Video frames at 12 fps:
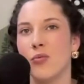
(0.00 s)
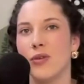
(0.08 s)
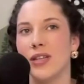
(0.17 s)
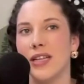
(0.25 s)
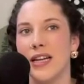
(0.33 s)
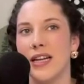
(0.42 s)

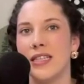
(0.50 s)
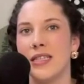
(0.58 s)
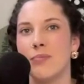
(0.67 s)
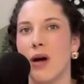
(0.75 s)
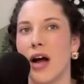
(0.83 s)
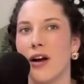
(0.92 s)
really
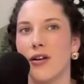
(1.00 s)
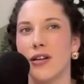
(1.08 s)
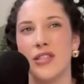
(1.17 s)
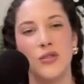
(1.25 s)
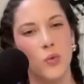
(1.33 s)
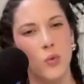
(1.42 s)
aspire
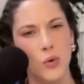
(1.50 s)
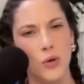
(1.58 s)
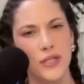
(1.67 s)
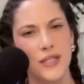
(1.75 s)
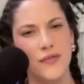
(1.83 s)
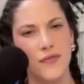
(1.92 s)
us
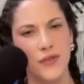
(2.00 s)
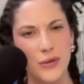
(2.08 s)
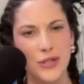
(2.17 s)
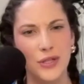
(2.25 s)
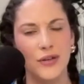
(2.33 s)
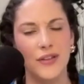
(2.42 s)
towards a
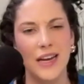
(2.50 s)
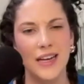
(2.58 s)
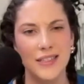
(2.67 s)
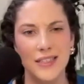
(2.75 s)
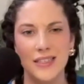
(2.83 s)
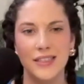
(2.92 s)
future that
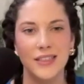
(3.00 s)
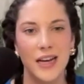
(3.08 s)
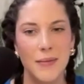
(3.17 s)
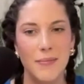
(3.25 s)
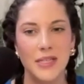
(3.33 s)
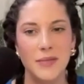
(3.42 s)
is in alignment,